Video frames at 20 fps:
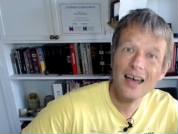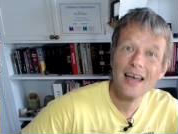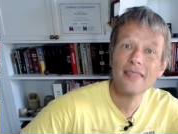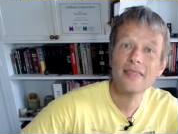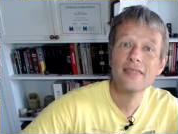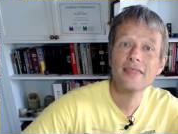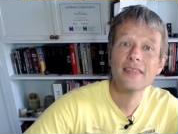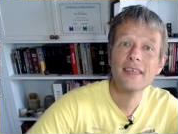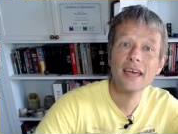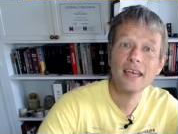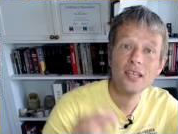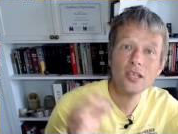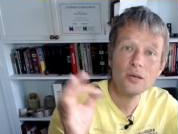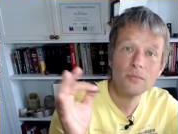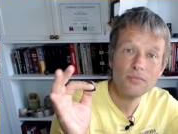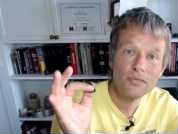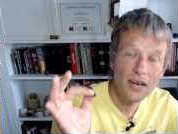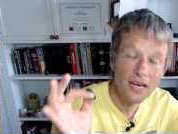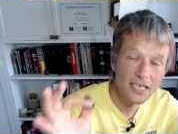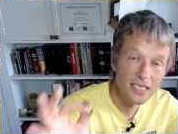and then you
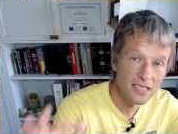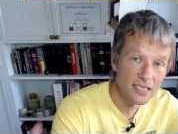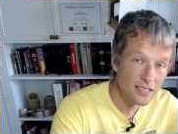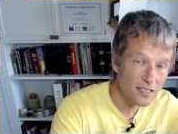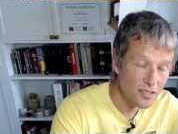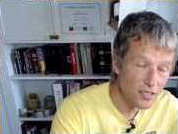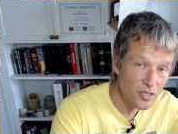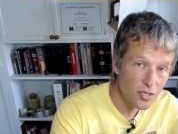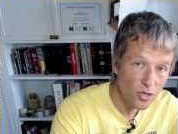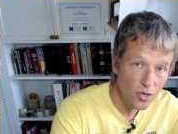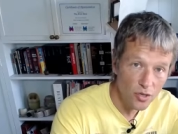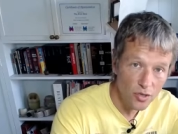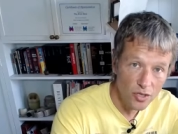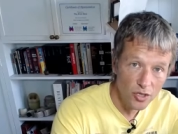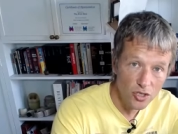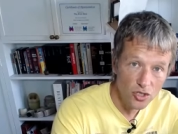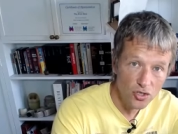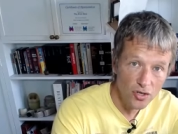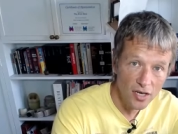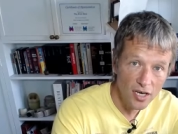practice the song that
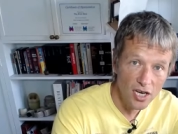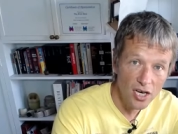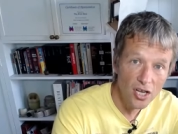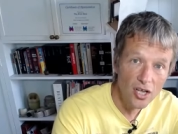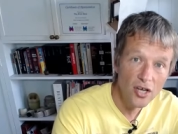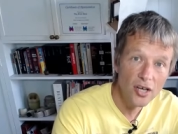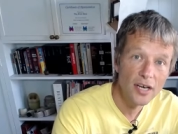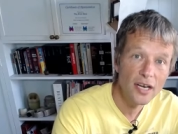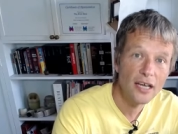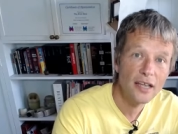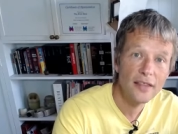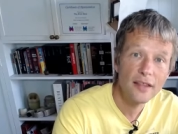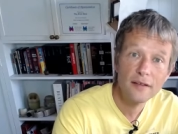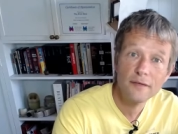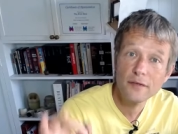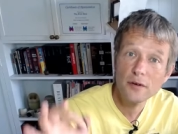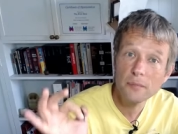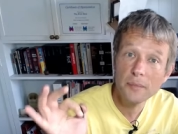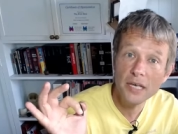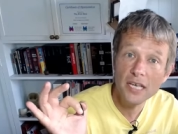you're trying to learn and then
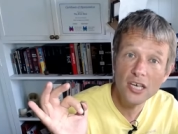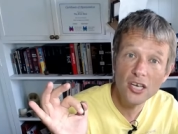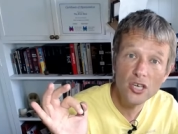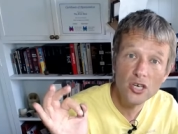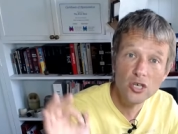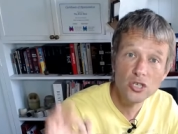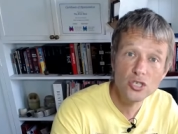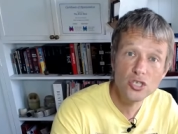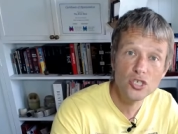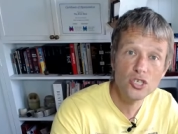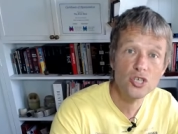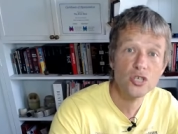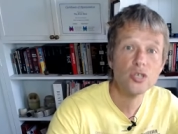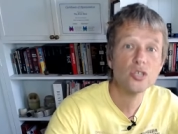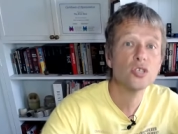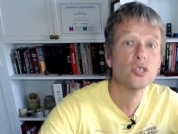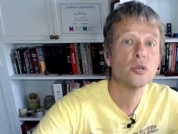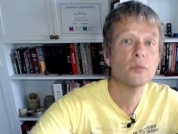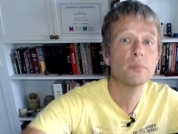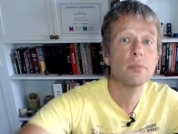for being a good
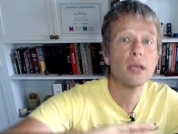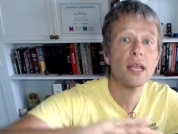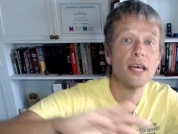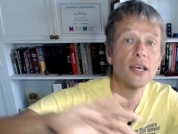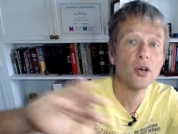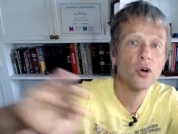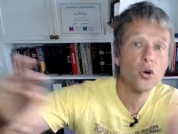student you play